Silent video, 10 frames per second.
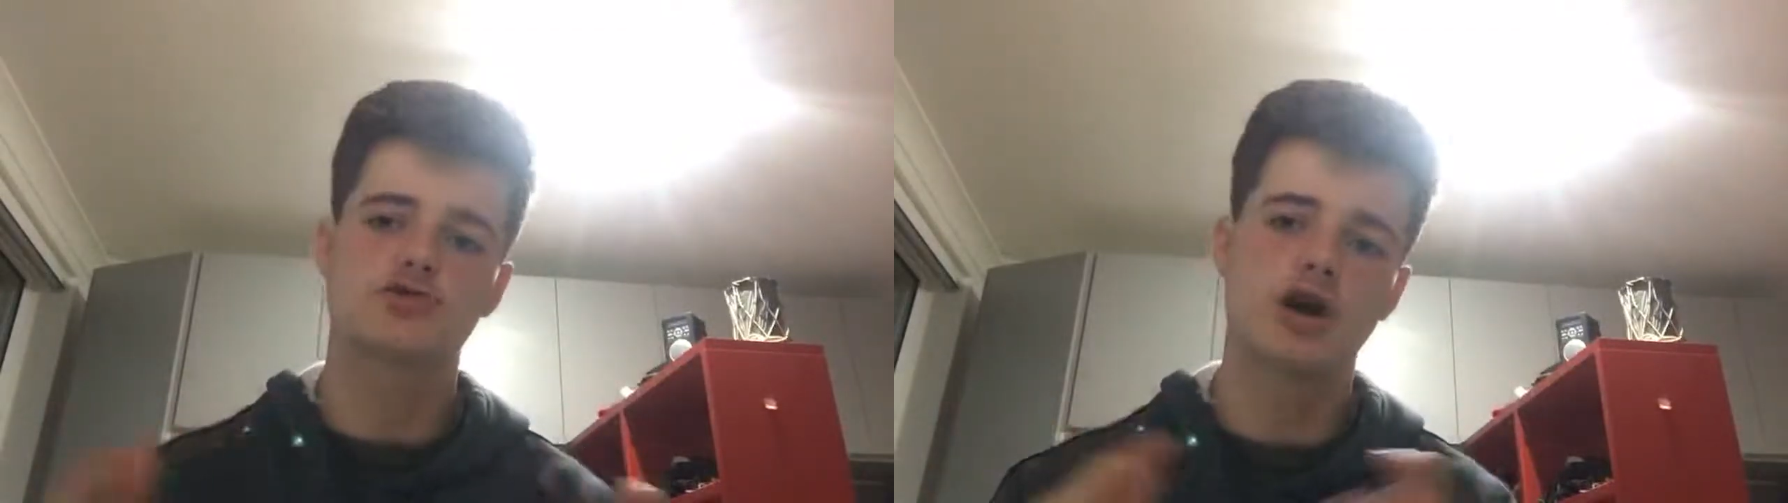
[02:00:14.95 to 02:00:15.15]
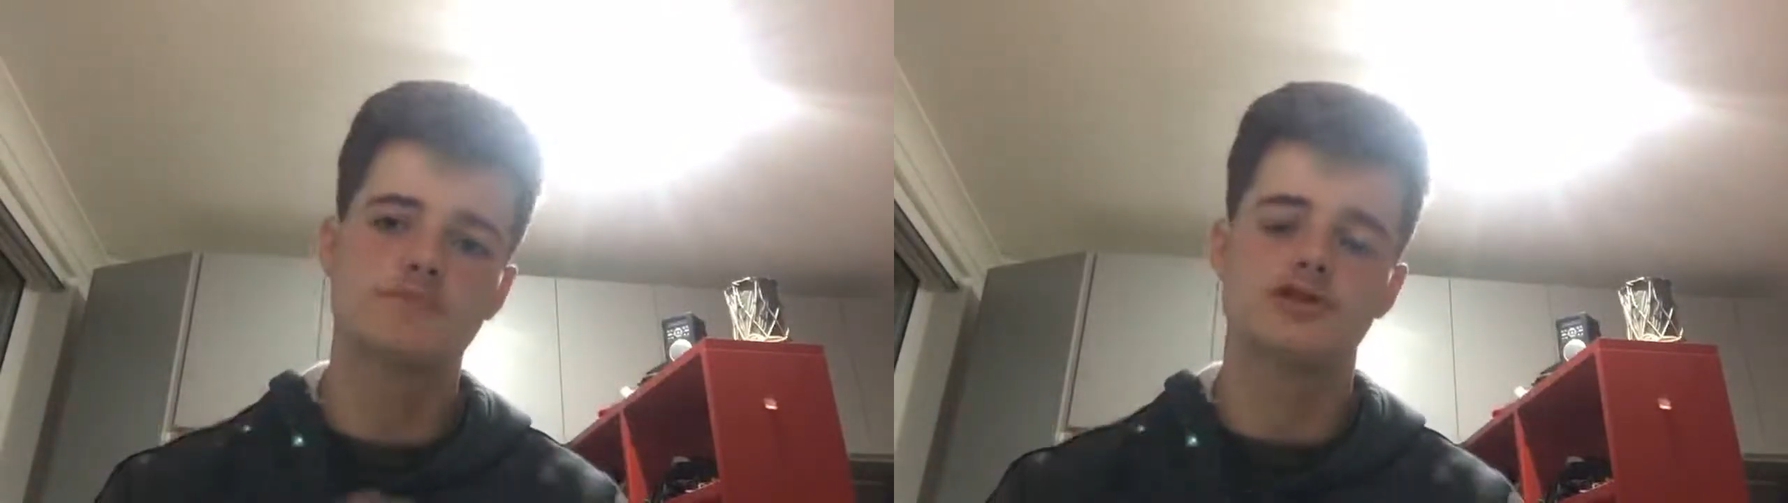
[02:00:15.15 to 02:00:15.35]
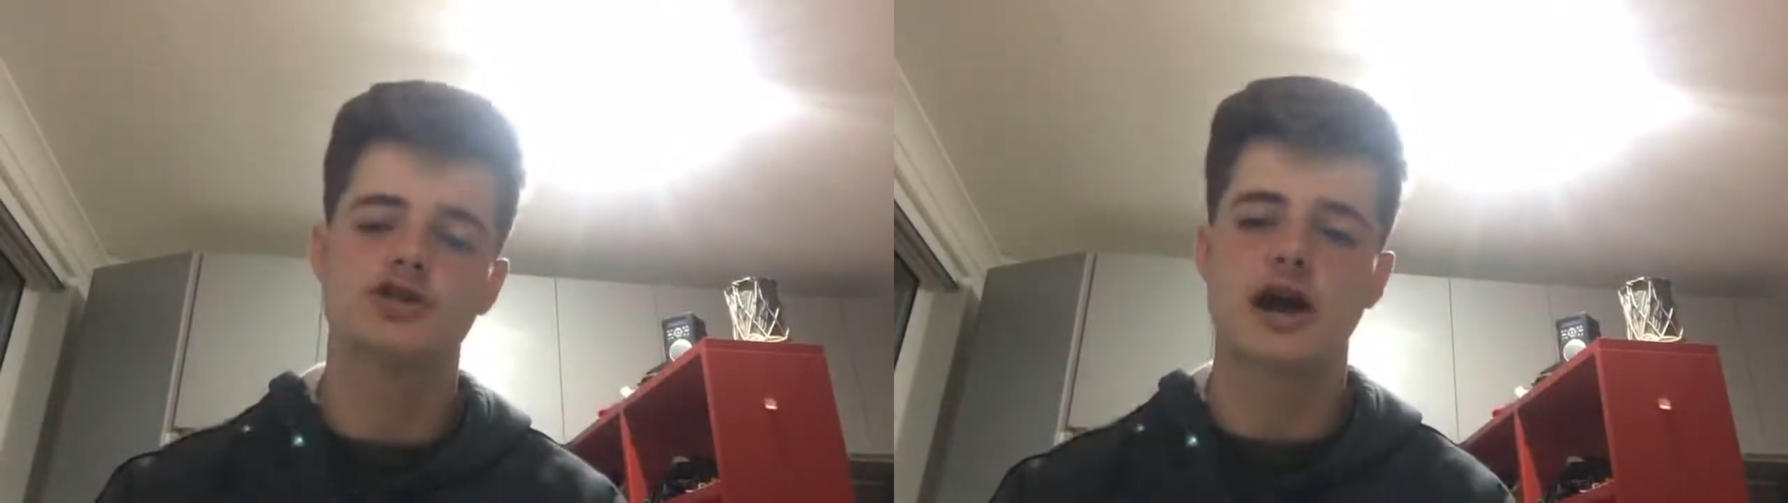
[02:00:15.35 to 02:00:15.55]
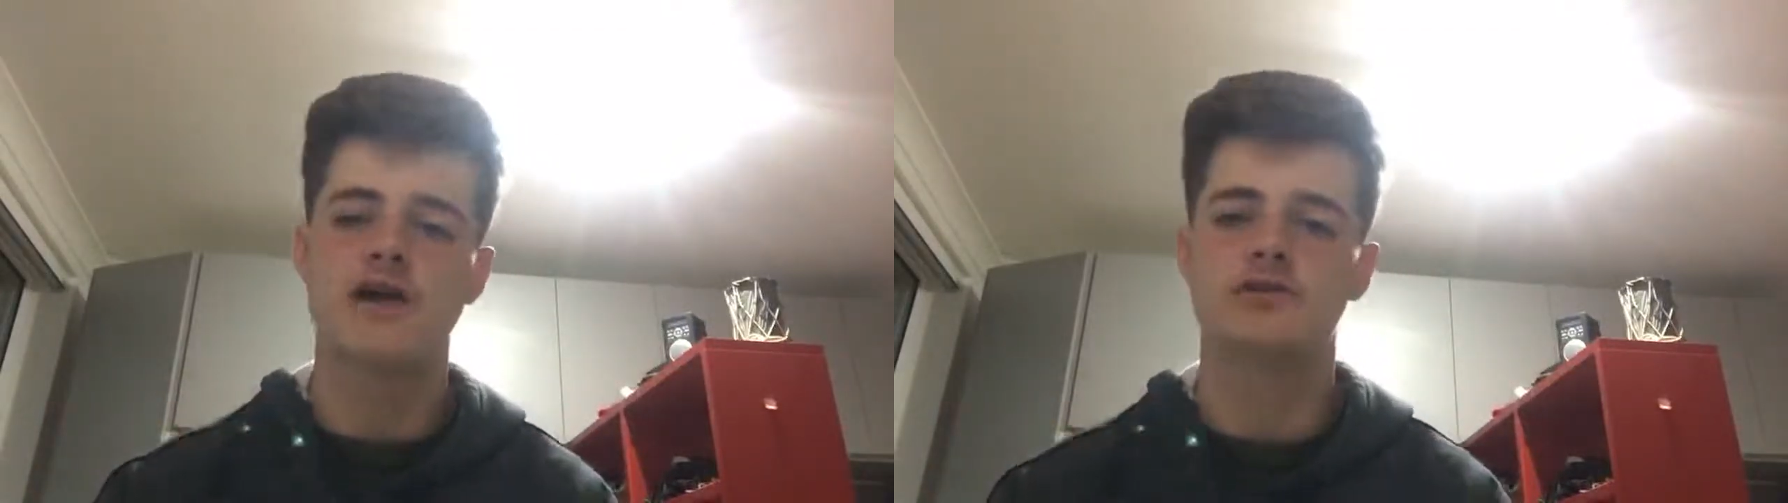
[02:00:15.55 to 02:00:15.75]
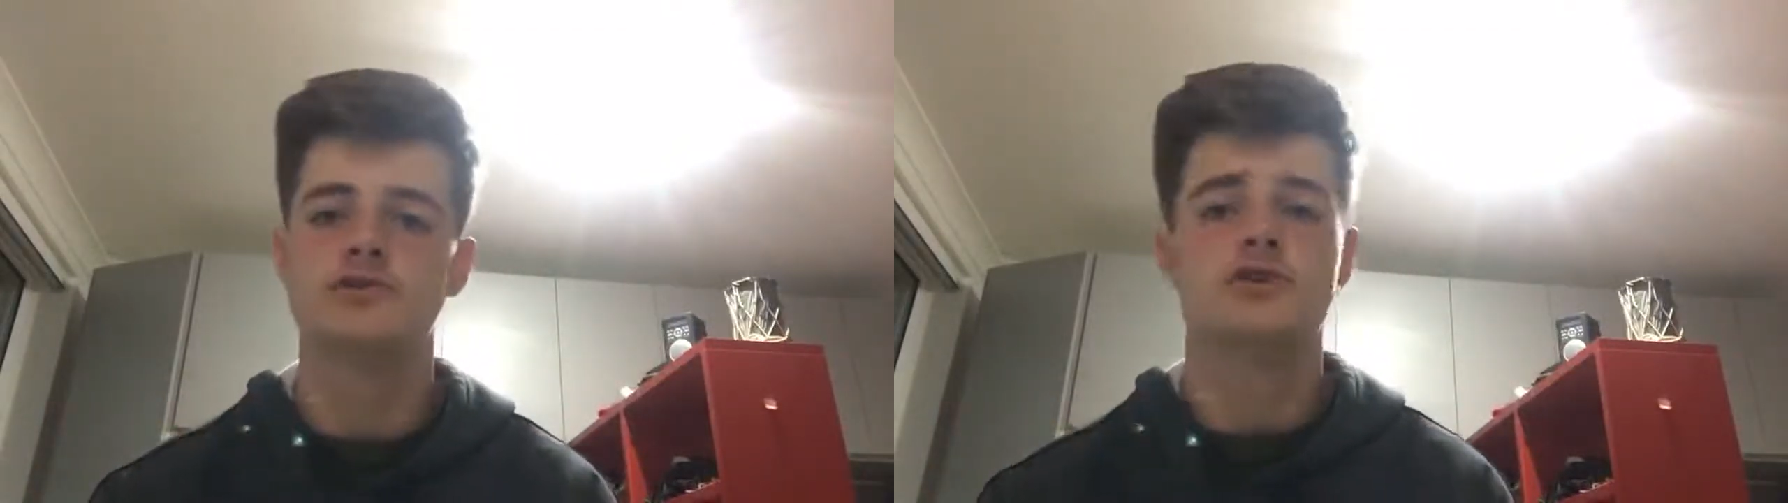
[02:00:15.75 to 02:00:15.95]
and
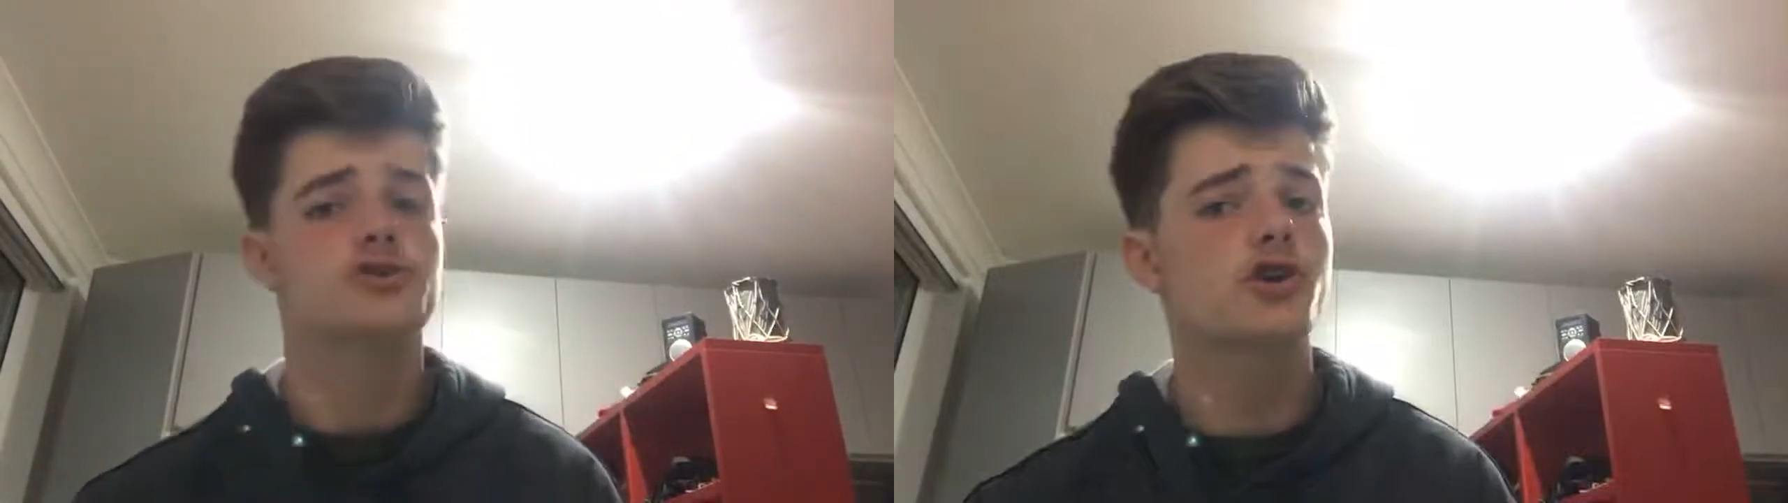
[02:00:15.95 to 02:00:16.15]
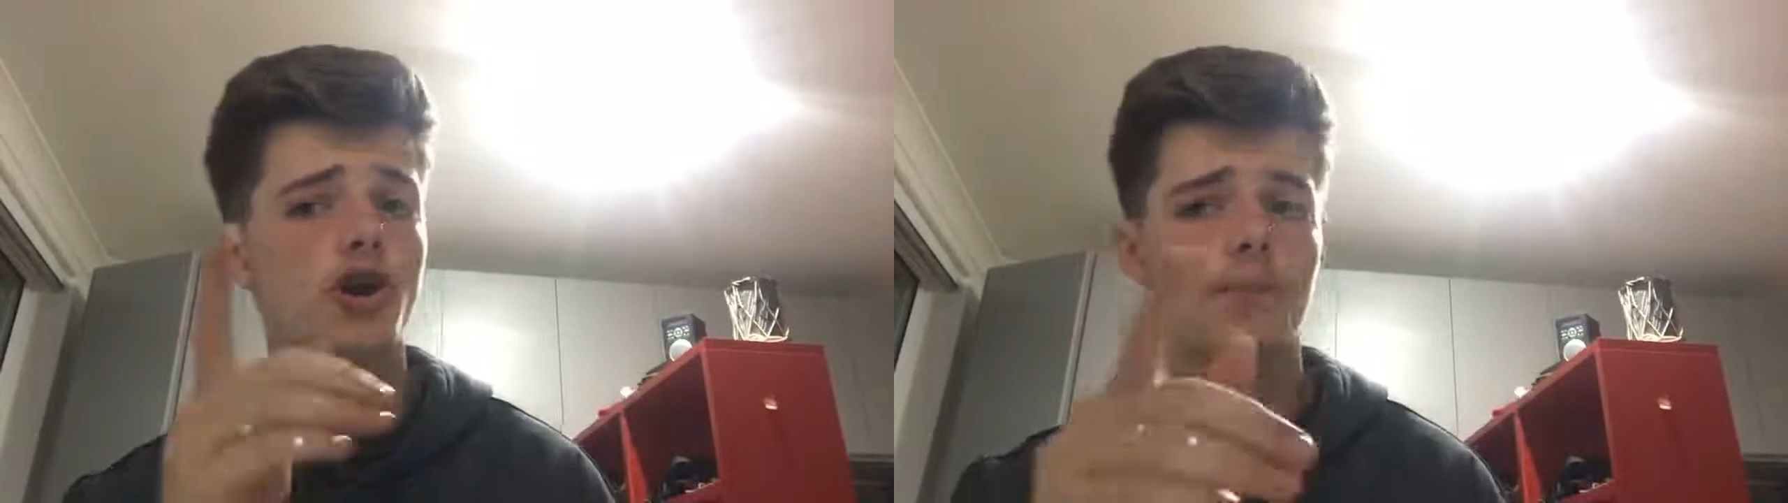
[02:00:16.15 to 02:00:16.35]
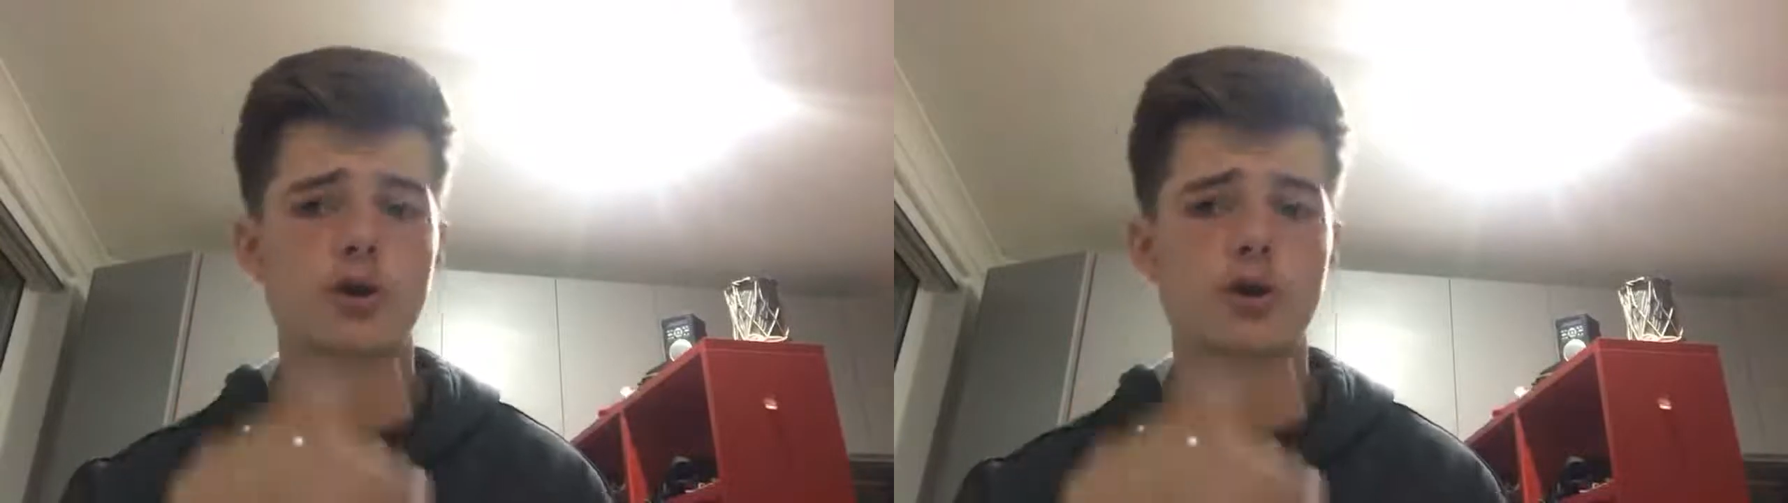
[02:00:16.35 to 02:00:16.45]
subscribe to the channel.